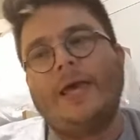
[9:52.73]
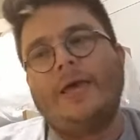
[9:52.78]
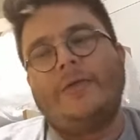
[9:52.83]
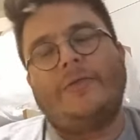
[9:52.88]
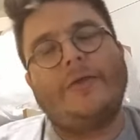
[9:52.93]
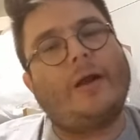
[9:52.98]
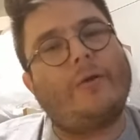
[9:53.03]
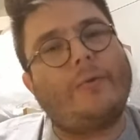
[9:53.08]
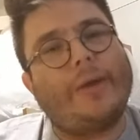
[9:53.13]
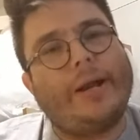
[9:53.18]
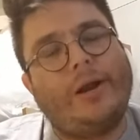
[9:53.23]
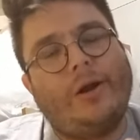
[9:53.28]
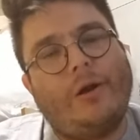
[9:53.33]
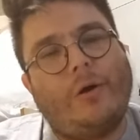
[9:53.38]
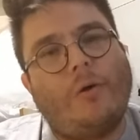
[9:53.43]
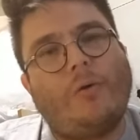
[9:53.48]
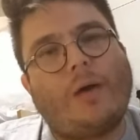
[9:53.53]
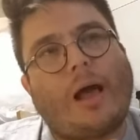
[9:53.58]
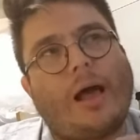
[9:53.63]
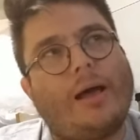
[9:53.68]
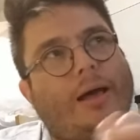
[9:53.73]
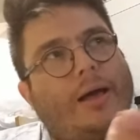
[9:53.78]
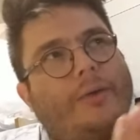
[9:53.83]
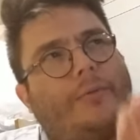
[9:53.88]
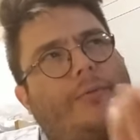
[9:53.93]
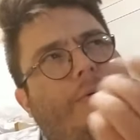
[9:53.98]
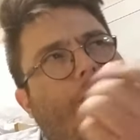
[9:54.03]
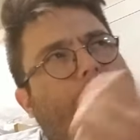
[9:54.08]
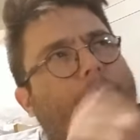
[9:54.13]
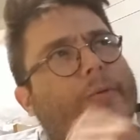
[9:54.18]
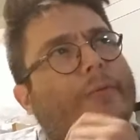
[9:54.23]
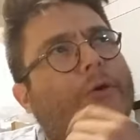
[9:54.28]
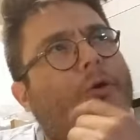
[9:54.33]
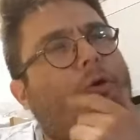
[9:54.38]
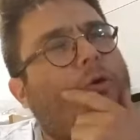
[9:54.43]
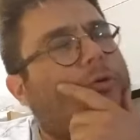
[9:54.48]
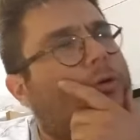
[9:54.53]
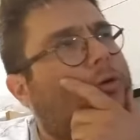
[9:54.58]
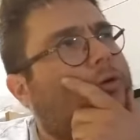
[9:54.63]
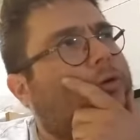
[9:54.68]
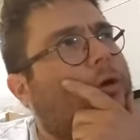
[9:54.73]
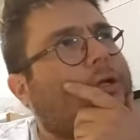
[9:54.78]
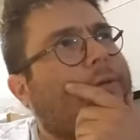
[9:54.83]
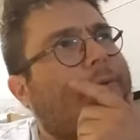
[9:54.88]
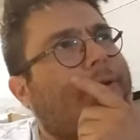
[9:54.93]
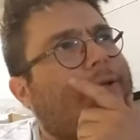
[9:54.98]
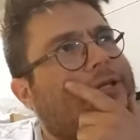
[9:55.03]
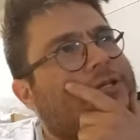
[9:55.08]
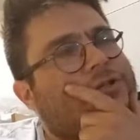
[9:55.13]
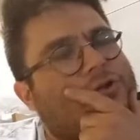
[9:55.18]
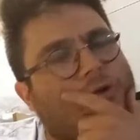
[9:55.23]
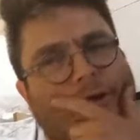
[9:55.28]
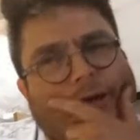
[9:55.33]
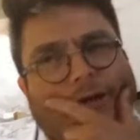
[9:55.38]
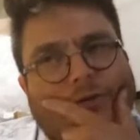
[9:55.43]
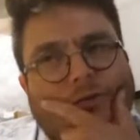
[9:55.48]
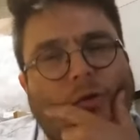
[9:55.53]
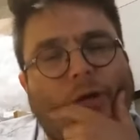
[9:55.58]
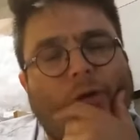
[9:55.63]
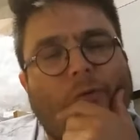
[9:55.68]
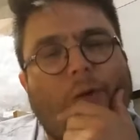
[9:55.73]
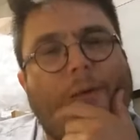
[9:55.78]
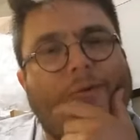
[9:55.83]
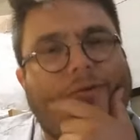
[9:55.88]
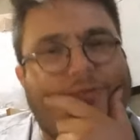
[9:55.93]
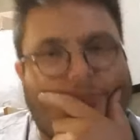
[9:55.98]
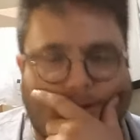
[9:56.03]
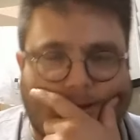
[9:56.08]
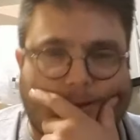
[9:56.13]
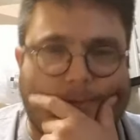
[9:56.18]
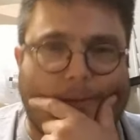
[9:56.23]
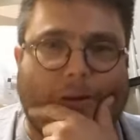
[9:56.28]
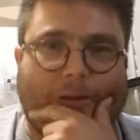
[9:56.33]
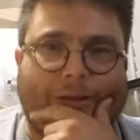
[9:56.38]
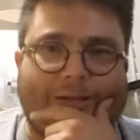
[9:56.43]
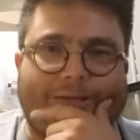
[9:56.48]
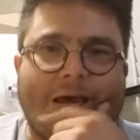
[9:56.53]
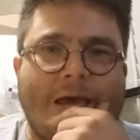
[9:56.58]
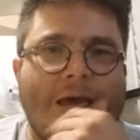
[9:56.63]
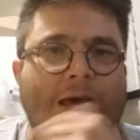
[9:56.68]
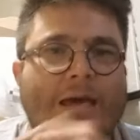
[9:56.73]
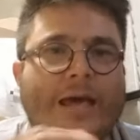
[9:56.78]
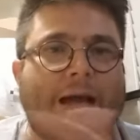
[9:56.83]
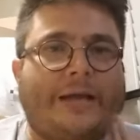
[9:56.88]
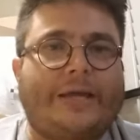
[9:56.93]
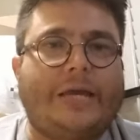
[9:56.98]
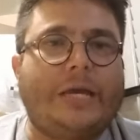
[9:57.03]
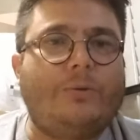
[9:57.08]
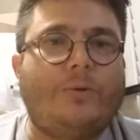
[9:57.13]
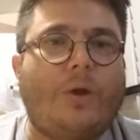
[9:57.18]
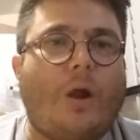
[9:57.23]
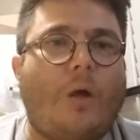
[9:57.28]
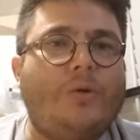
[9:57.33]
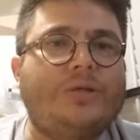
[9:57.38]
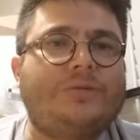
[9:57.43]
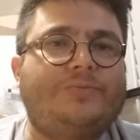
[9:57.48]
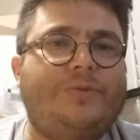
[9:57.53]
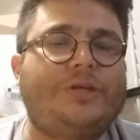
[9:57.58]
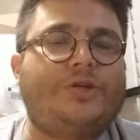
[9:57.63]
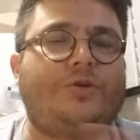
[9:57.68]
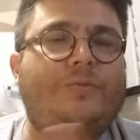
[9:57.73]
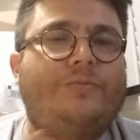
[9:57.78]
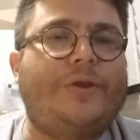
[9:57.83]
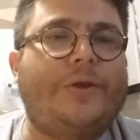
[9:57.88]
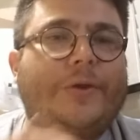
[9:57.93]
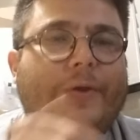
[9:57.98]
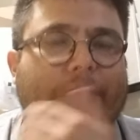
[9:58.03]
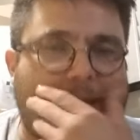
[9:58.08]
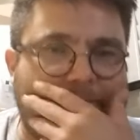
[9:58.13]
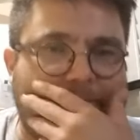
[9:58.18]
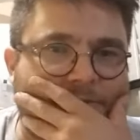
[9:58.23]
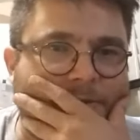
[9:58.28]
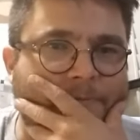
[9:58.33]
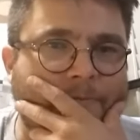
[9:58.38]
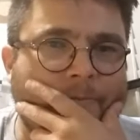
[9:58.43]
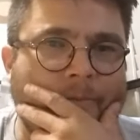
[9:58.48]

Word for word: They already know. I remember who talked about this. Tony Robbins talked about this. A kid will always beat you in video games.